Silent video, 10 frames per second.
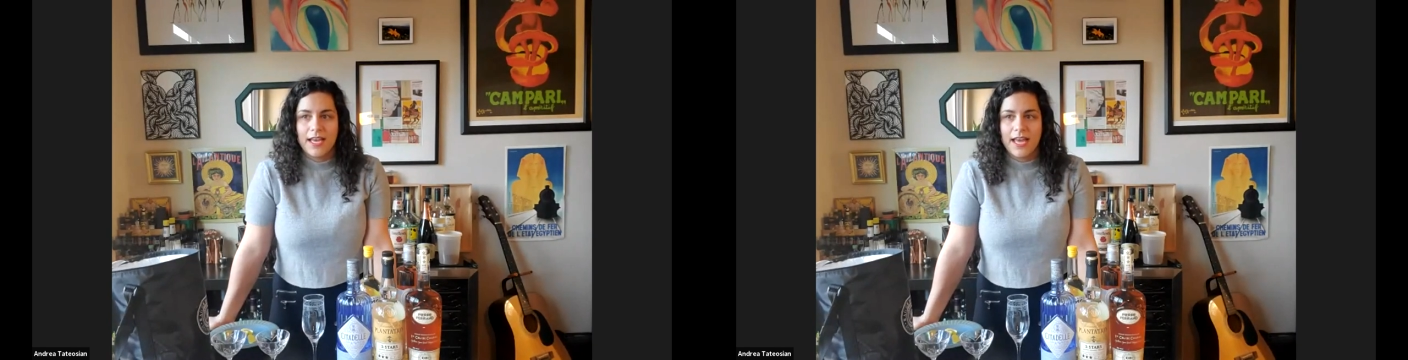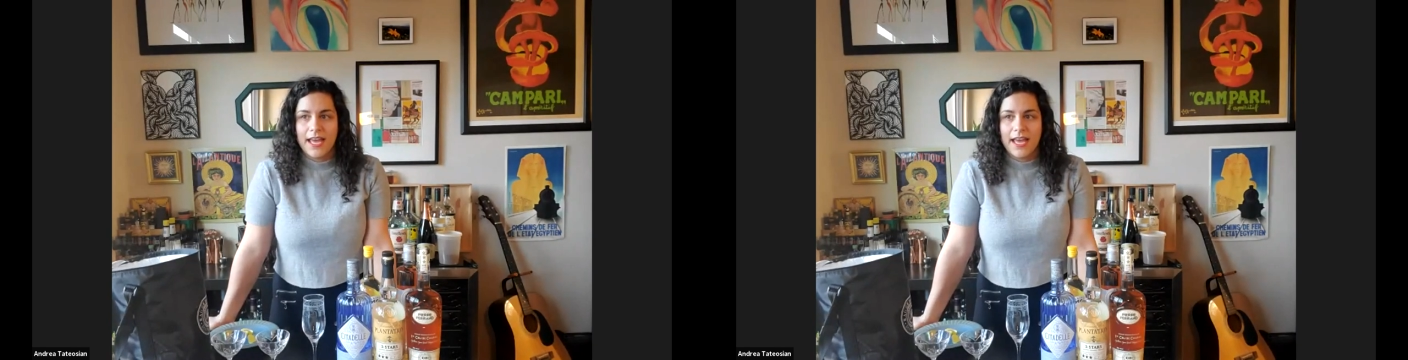
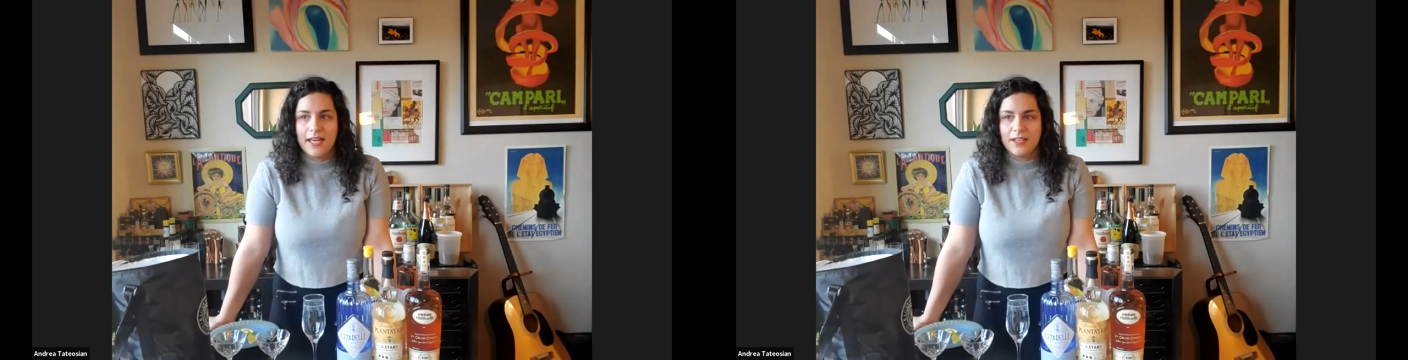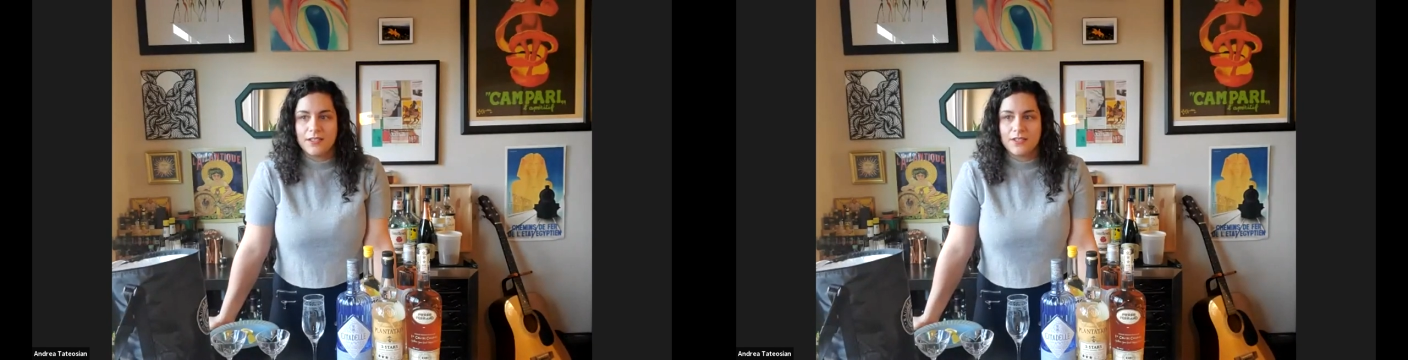
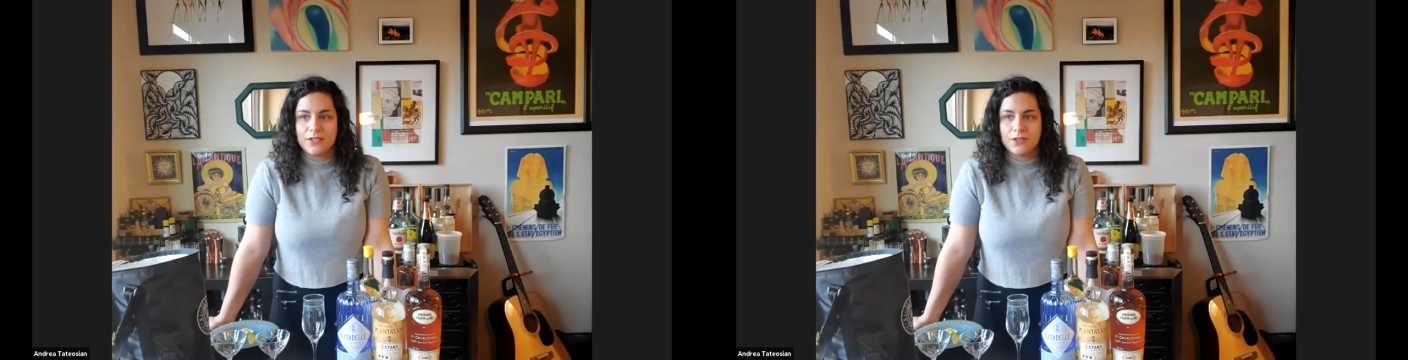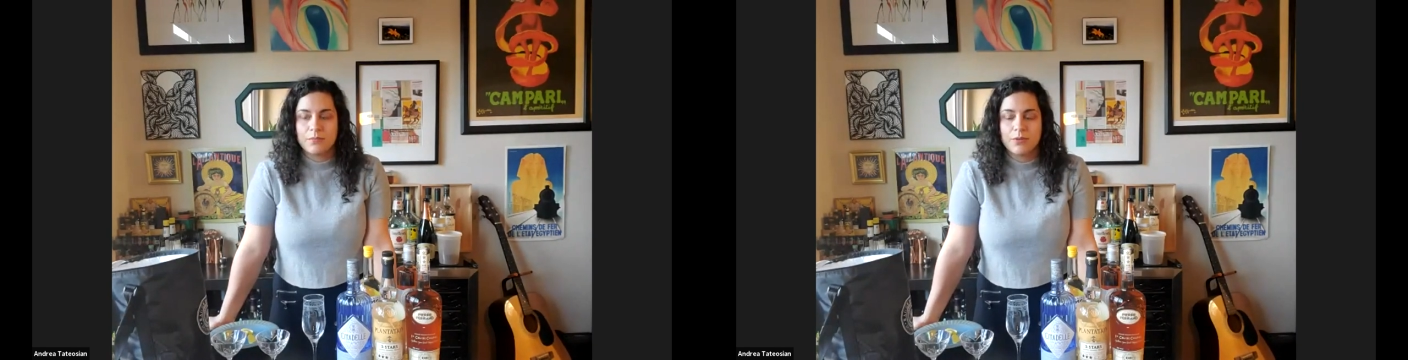and
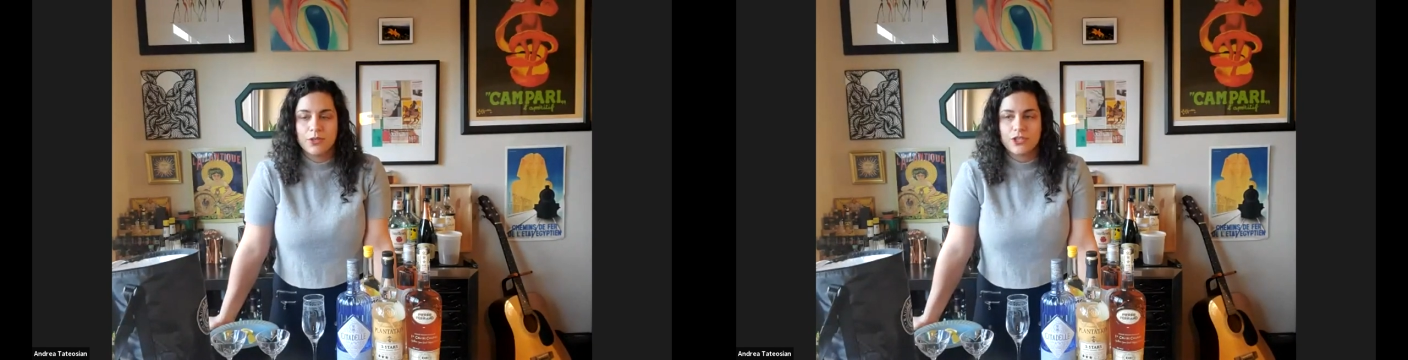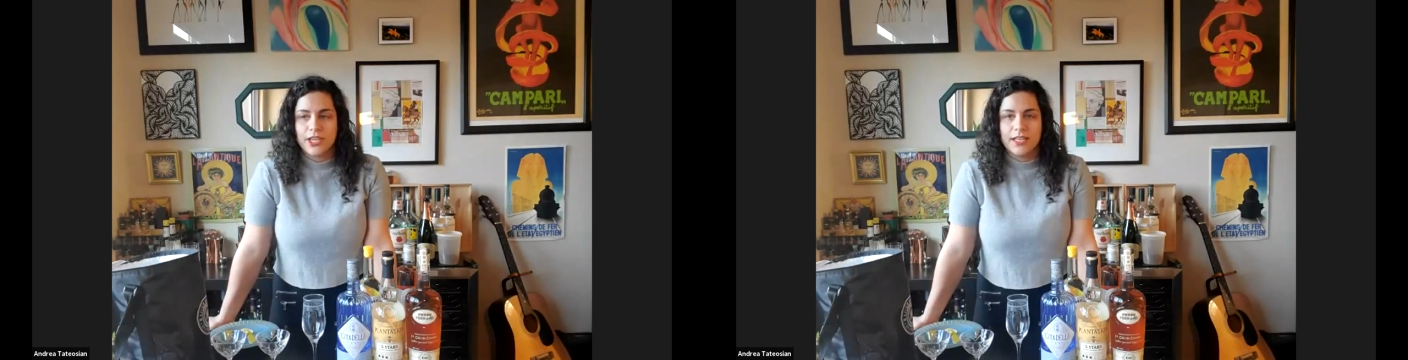
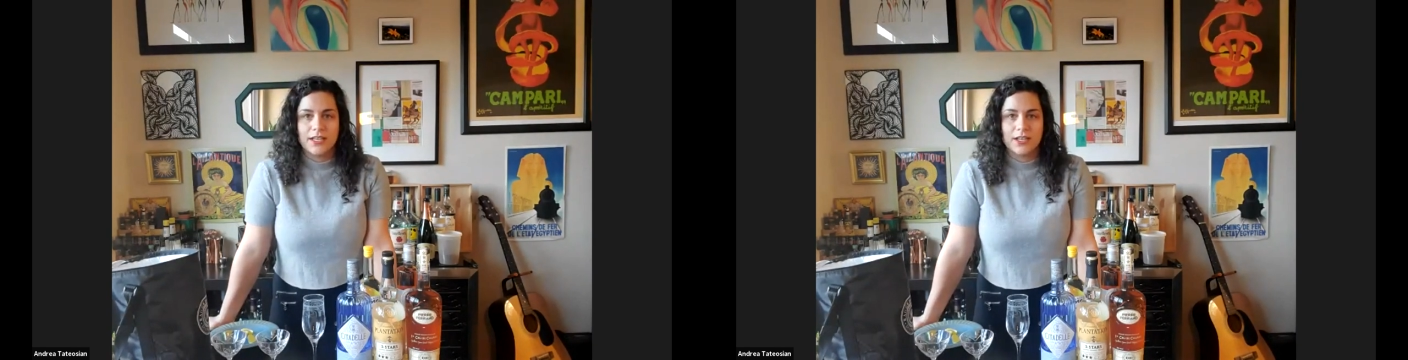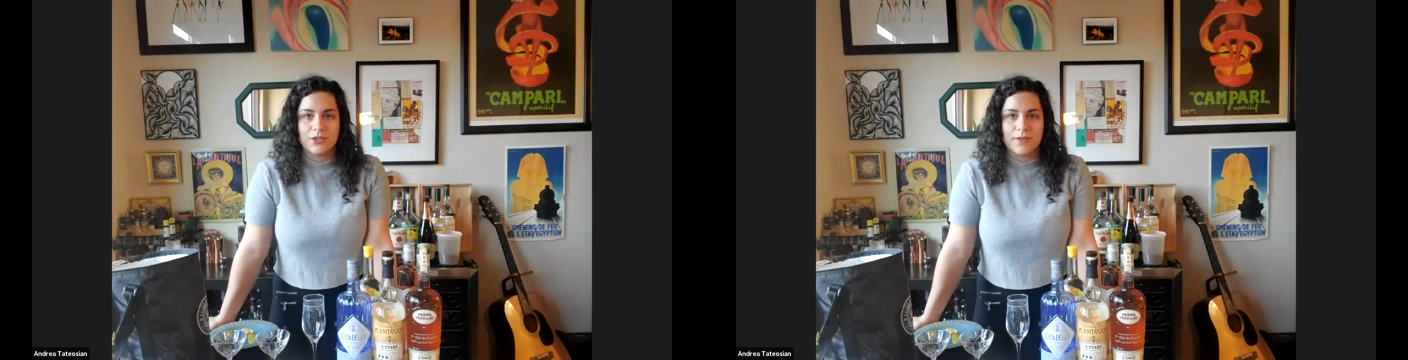pushing it
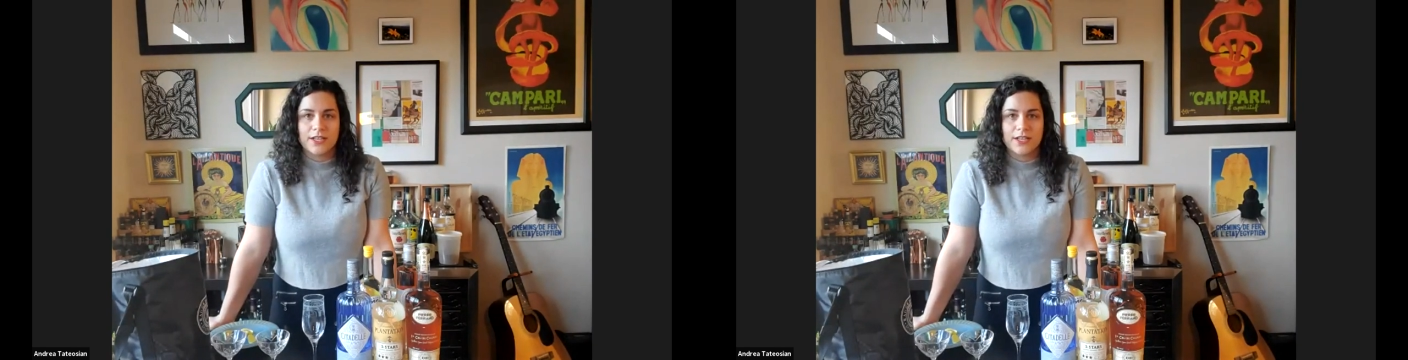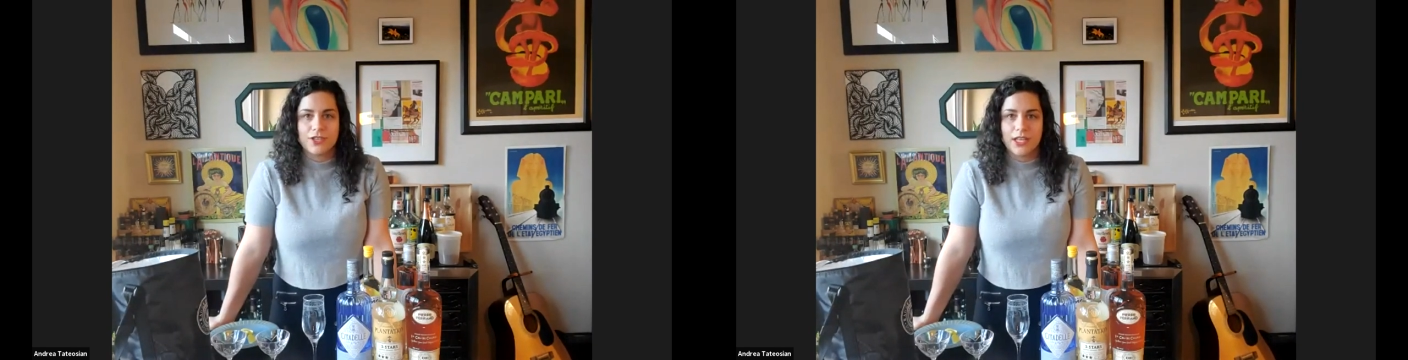in a
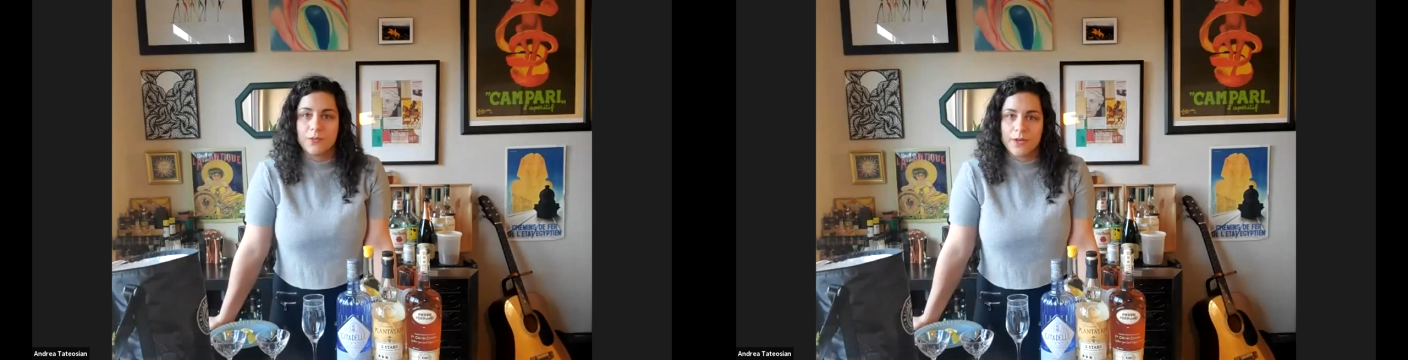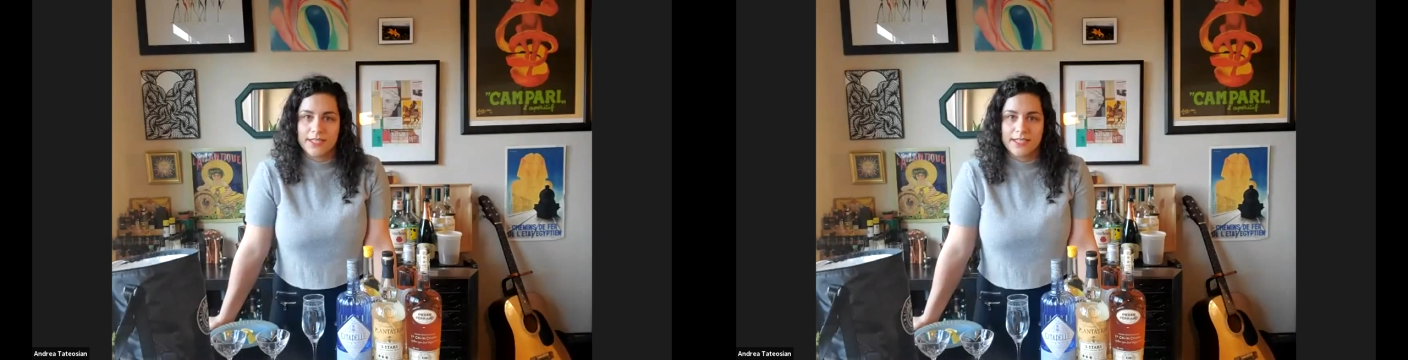direction that you
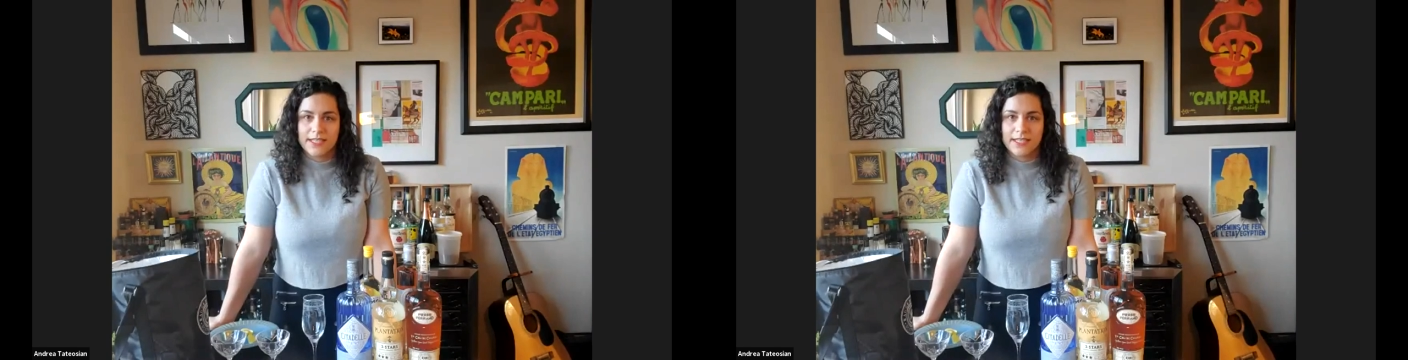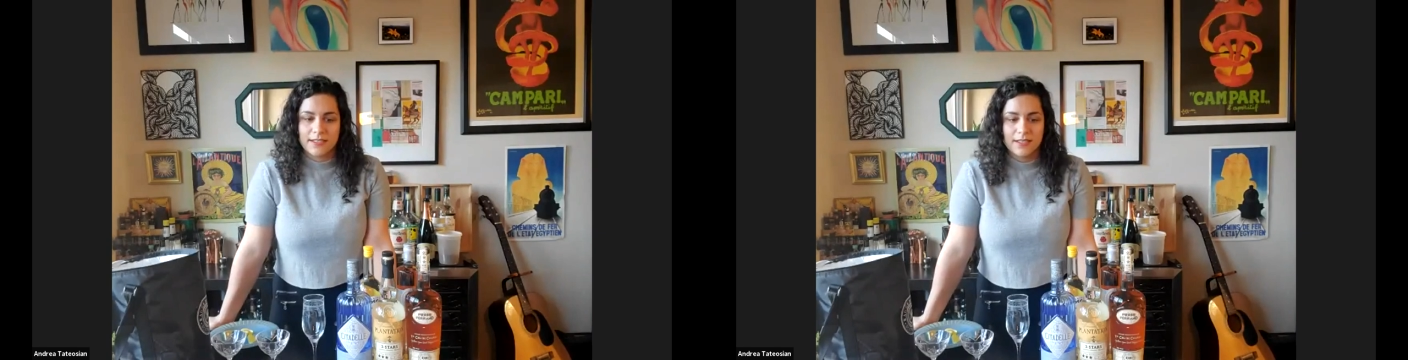want to see it.